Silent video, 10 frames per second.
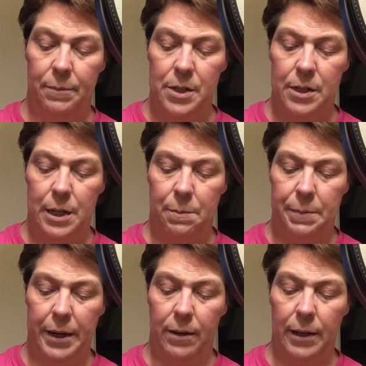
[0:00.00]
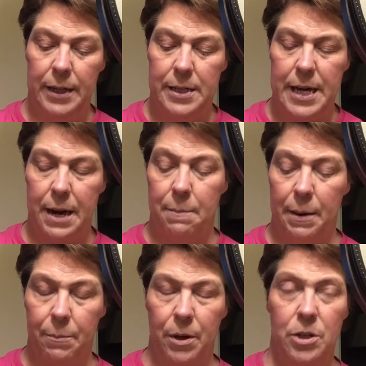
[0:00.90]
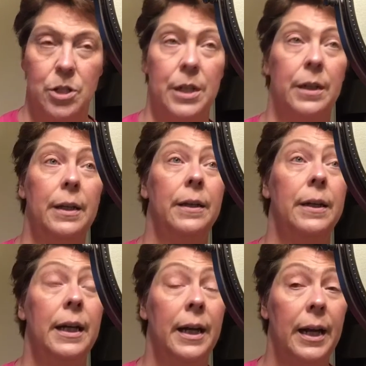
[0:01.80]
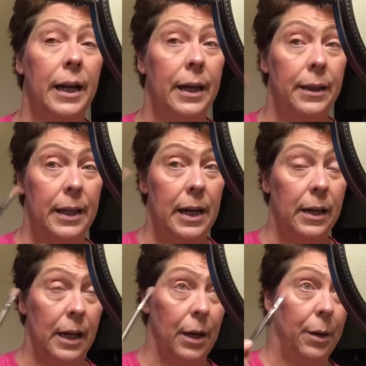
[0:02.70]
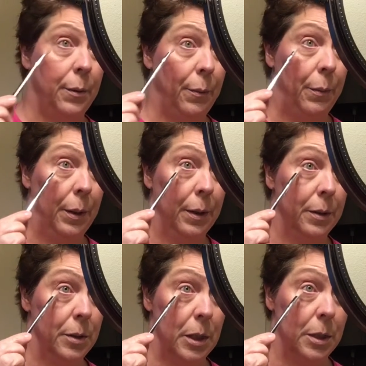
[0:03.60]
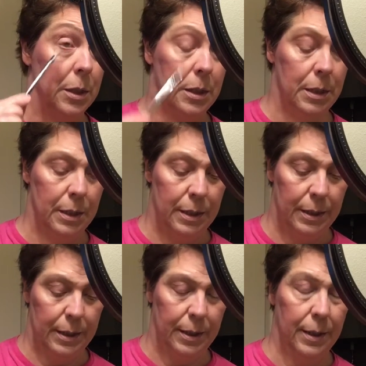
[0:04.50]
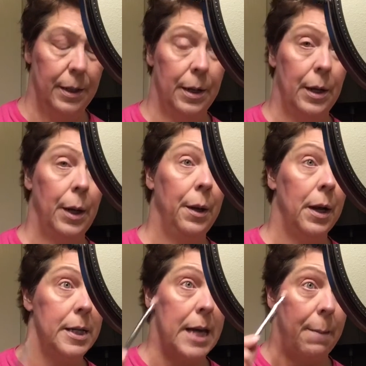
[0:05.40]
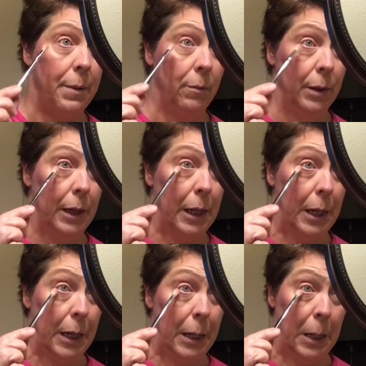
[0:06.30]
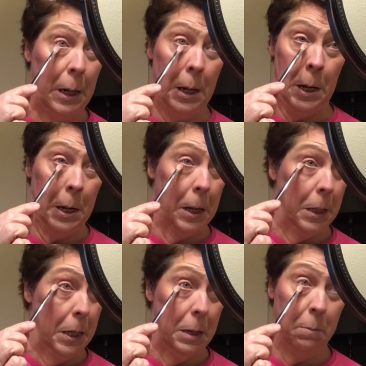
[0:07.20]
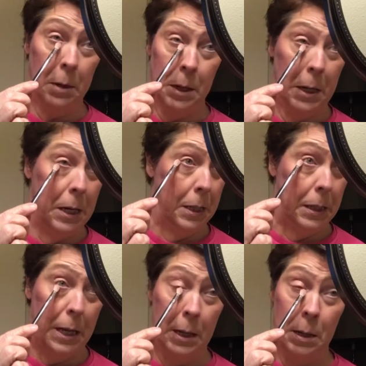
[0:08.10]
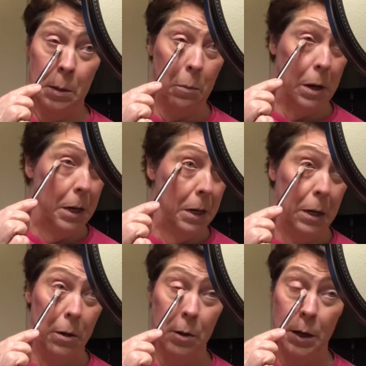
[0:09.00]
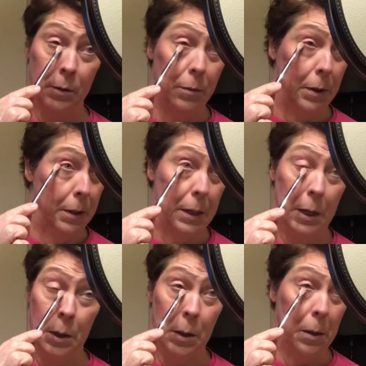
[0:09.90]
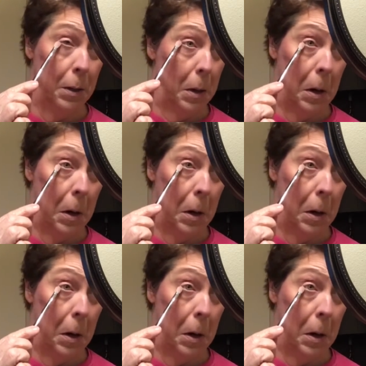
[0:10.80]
Just gonna barely tap my brush in it, and then I go just tap it really good. And then I'm gonna hit that right underneath right there.